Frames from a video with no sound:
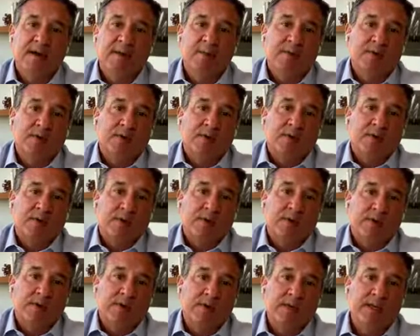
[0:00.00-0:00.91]
Pepper
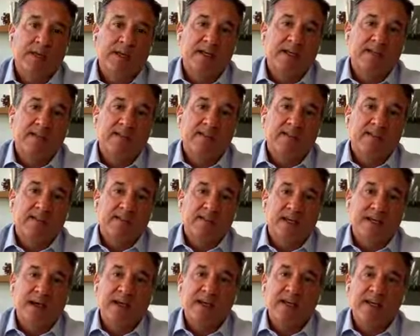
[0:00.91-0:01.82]
is
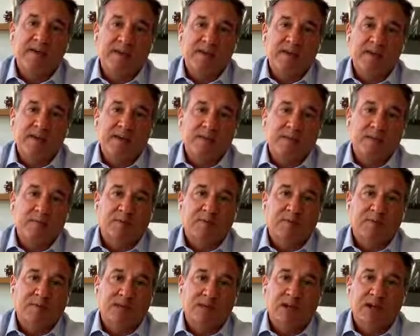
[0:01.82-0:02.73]
designed to be
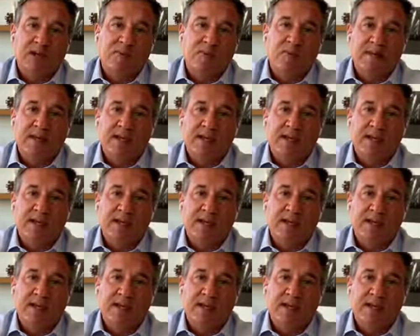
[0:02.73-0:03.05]
able to help